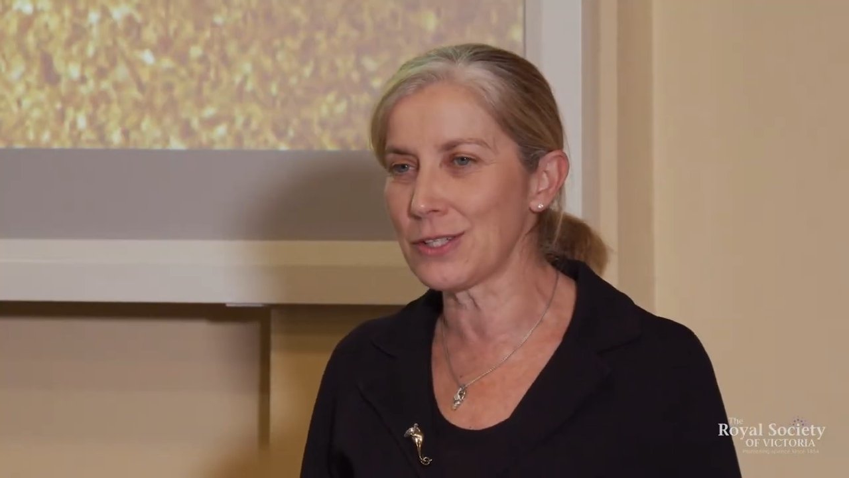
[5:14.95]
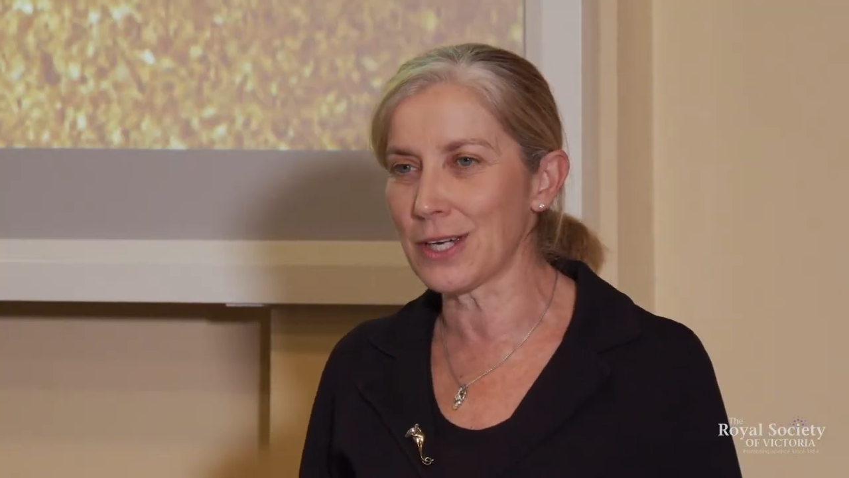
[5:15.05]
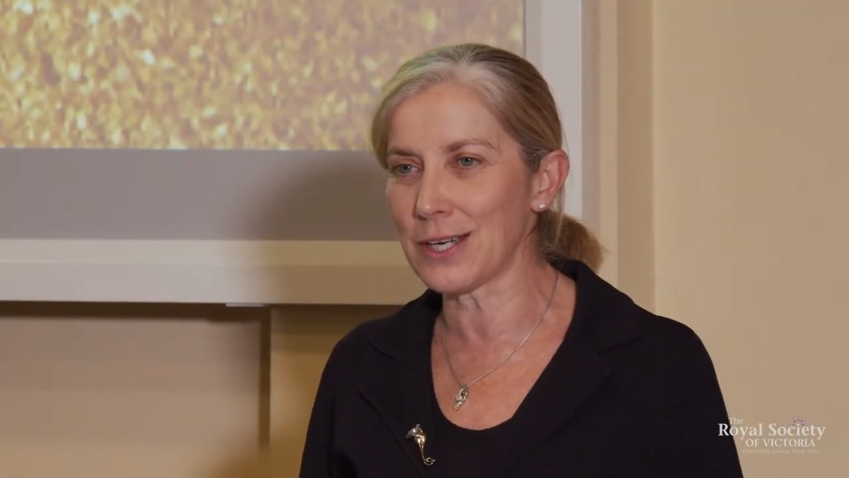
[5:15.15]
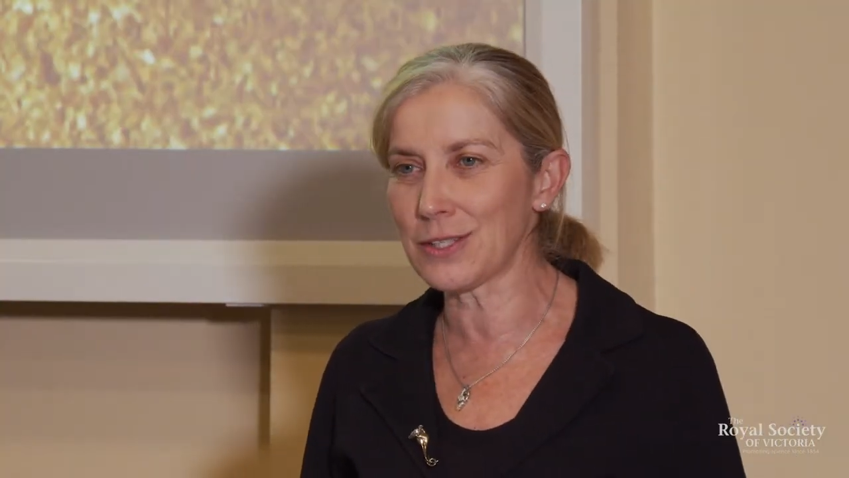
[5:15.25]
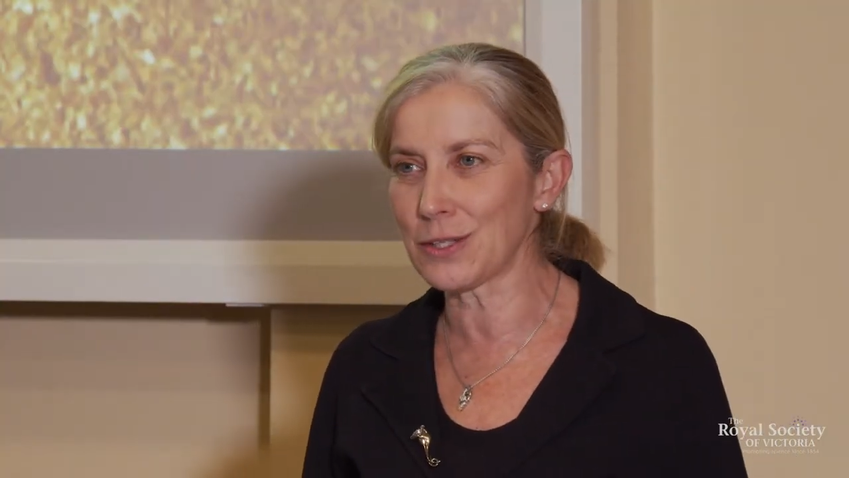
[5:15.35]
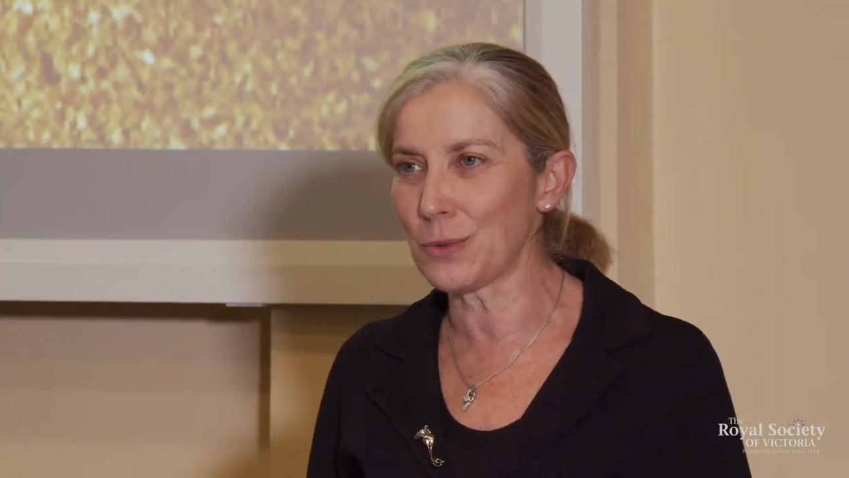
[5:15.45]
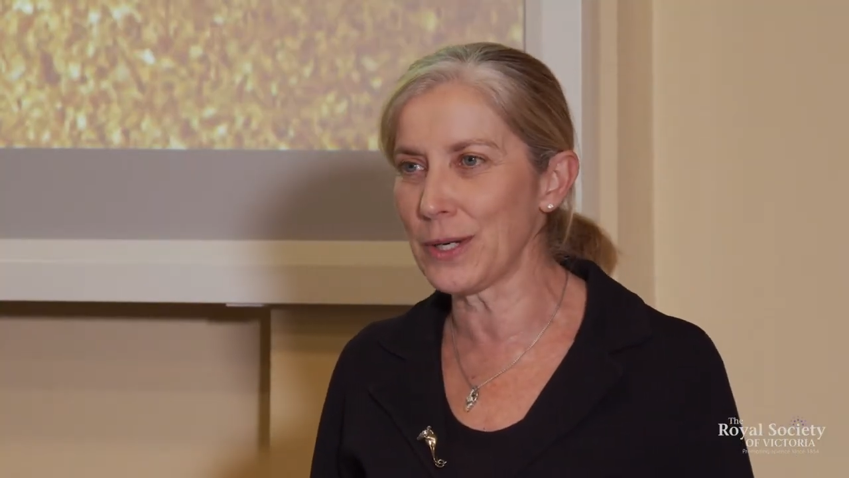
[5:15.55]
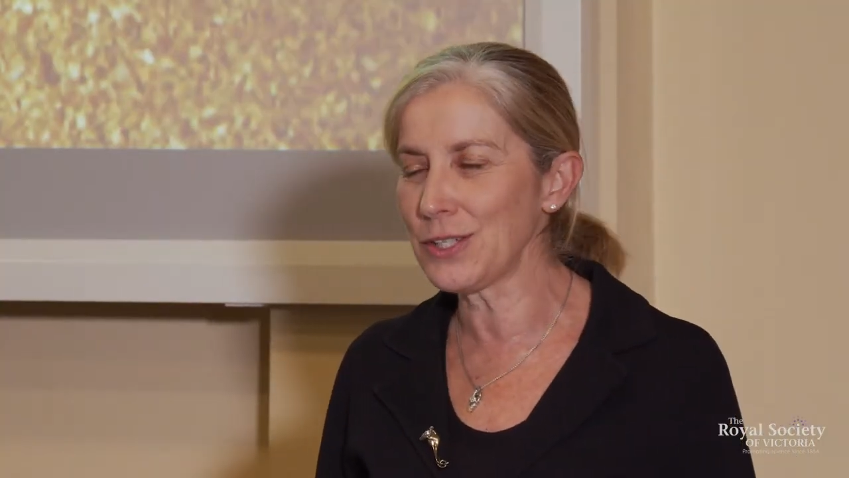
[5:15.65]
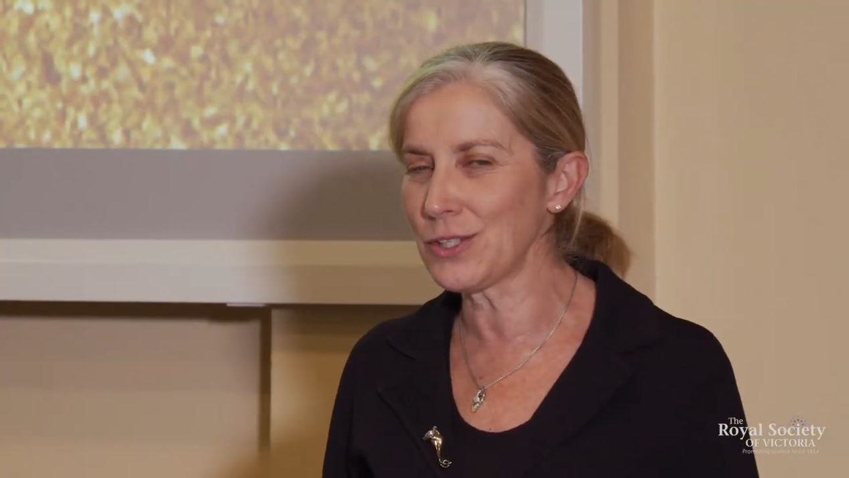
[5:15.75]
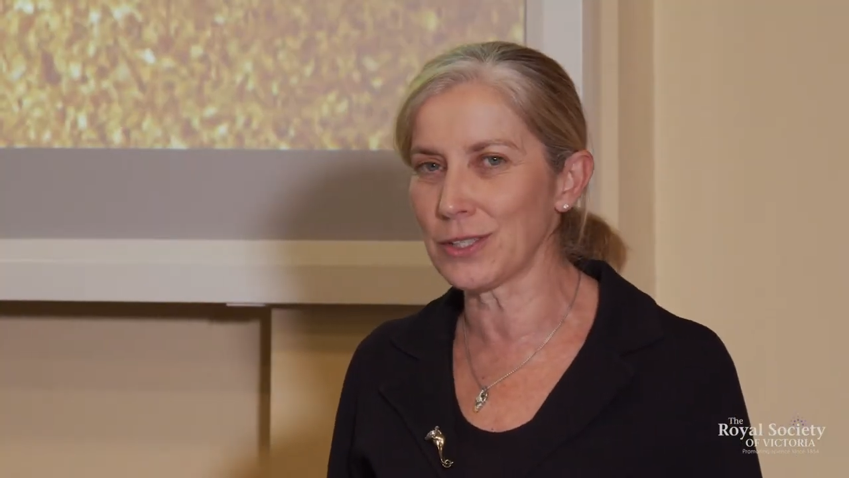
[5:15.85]
to ask the
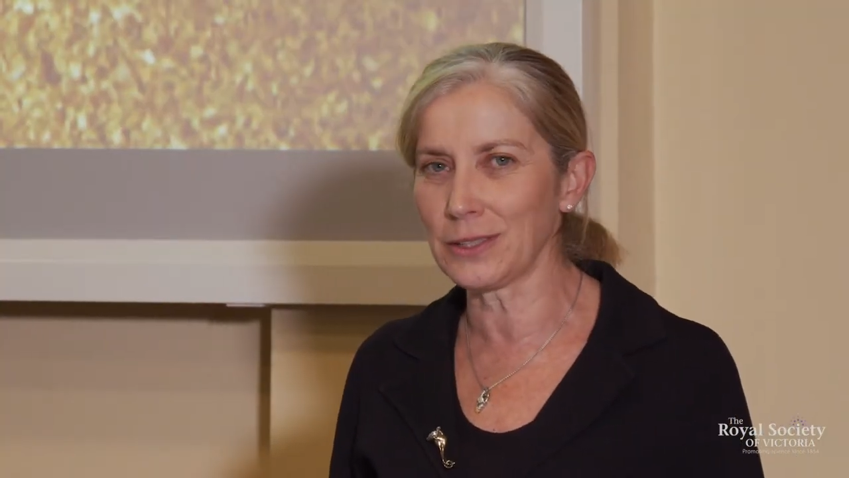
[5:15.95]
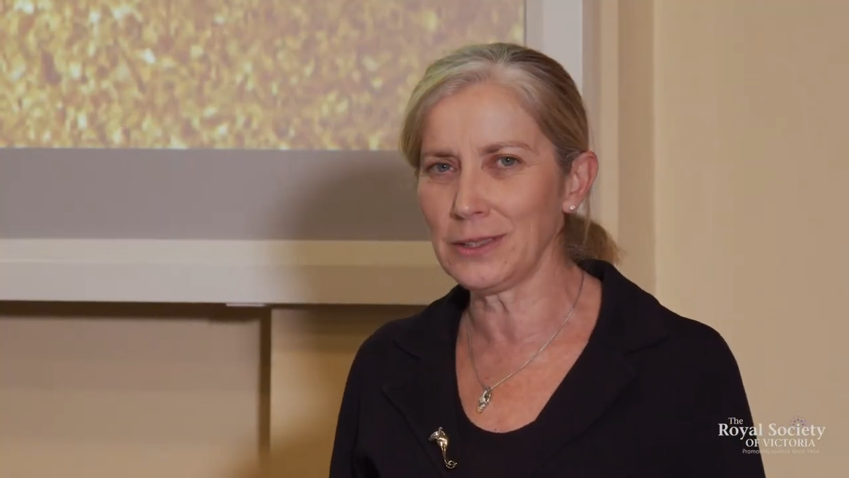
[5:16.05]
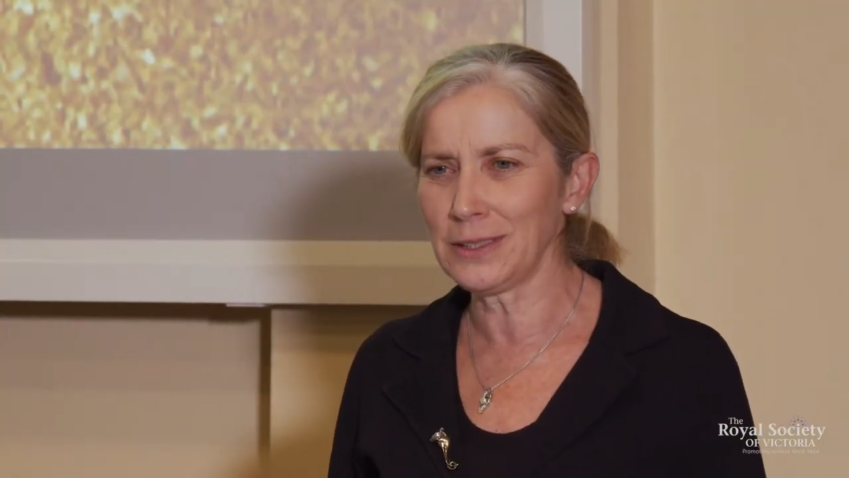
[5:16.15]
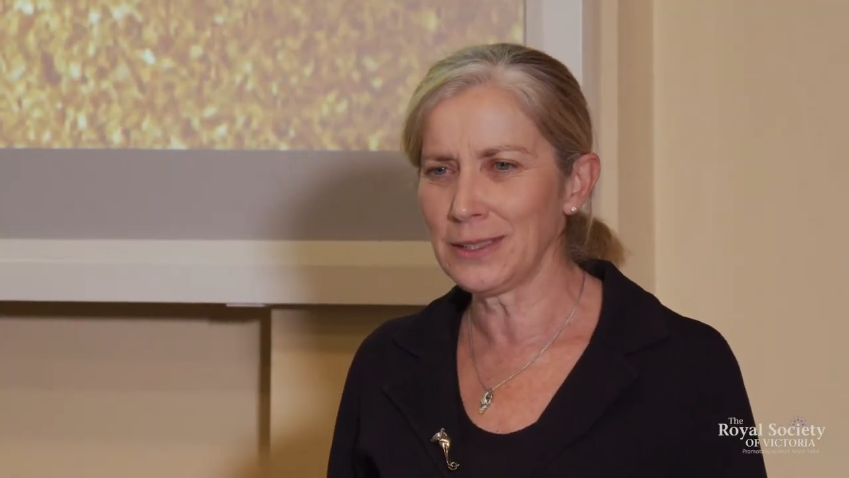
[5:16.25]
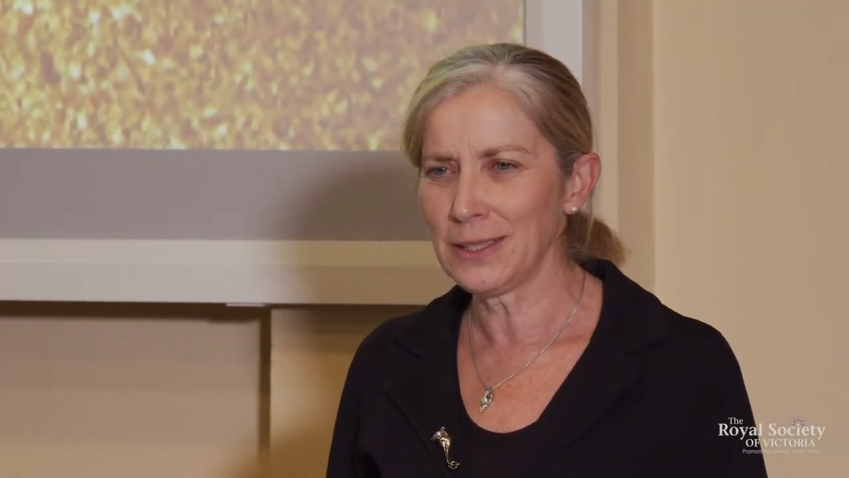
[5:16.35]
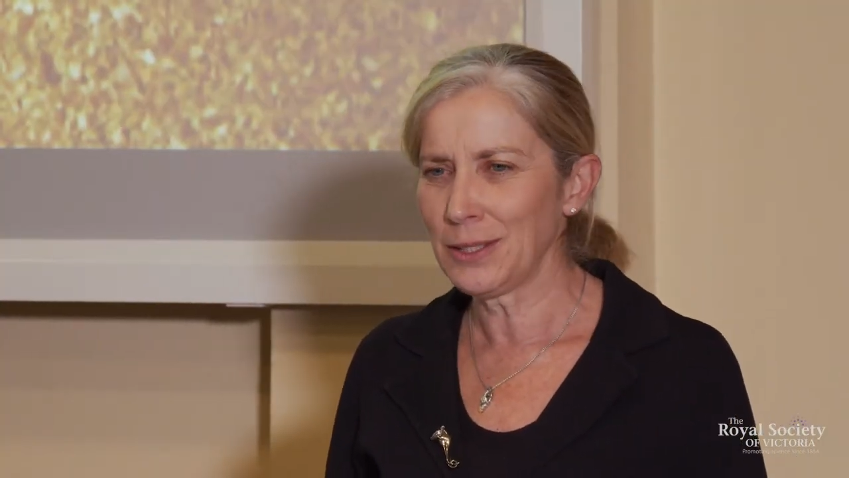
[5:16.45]
question,